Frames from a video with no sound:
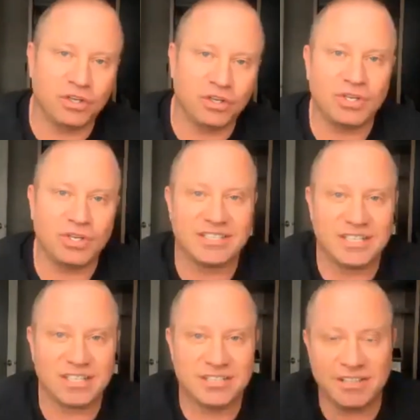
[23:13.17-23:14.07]
do
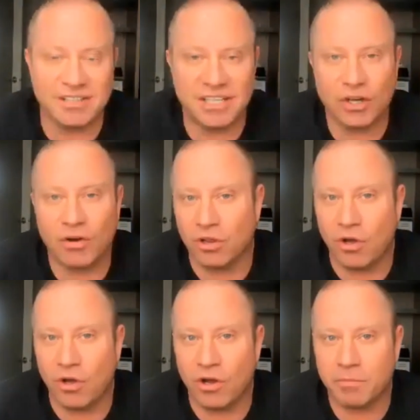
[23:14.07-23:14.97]
consistently over a
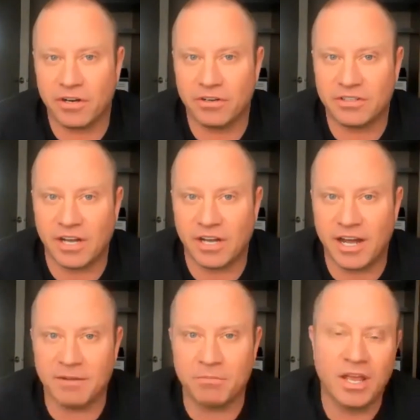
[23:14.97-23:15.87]
long period of time.